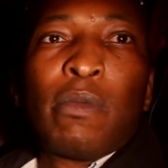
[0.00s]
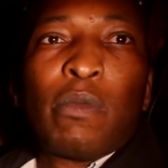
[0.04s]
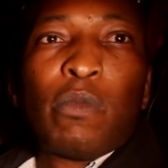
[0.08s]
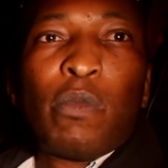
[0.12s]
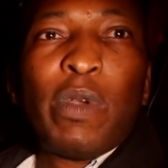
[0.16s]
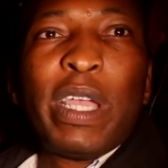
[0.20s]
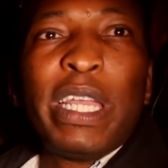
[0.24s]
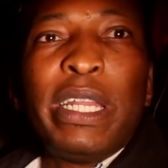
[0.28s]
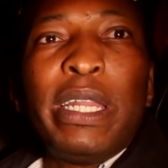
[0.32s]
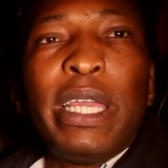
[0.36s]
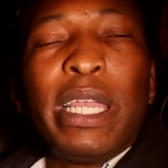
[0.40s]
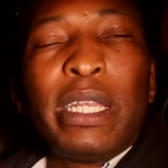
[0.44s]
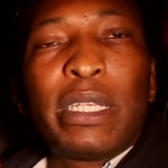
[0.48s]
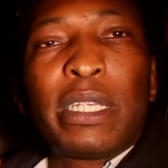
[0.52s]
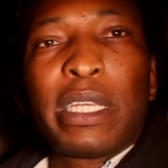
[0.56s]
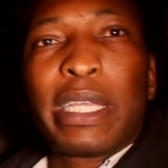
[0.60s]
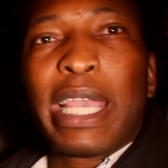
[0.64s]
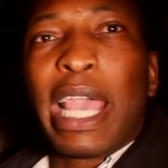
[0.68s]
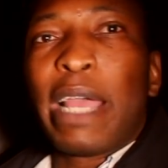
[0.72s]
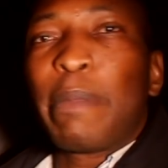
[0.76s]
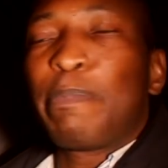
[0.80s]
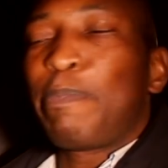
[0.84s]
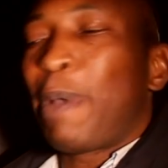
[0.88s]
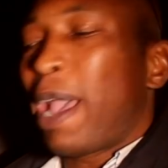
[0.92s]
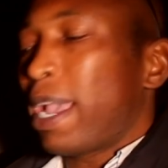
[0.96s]
we need to
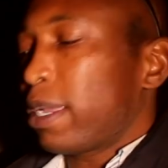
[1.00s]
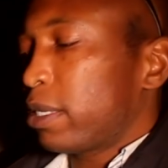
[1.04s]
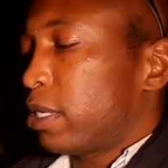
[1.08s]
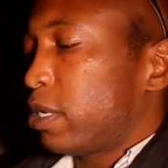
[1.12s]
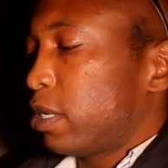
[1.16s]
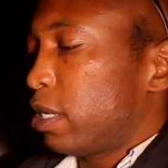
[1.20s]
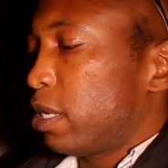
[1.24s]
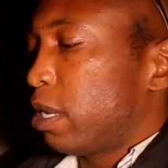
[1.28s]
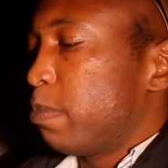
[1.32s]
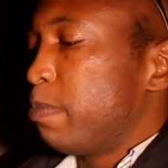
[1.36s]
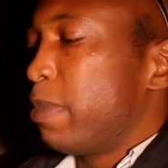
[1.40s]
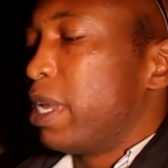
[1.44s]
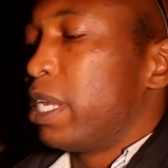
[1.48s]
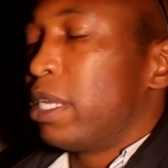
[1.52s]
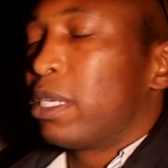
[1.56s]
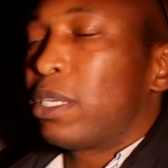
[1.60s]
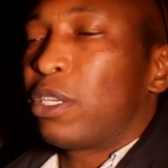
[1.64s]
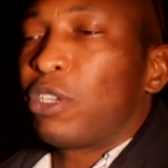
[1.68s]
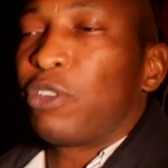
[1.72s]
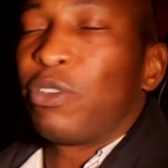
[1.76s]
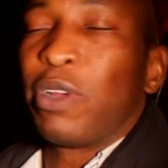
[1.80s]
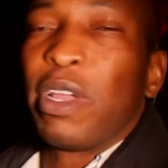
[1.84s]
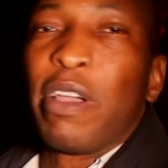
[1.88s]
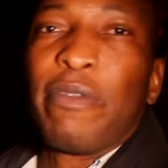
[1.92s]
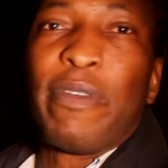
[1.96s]
get back to the
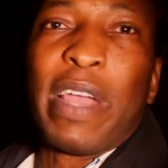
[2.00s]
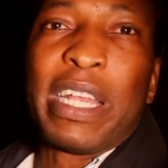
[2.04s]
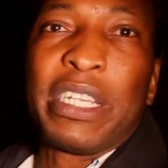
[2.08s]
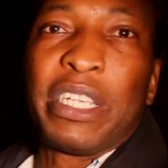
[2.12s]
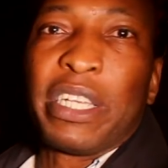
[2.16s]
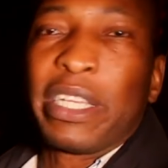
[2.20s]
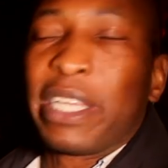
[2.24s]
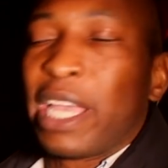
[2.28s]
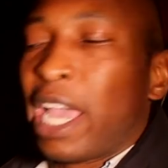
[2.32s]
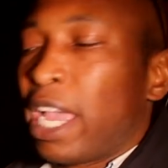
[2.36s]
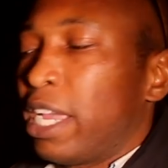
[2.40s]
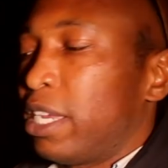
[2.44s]
Ministry of unlimited.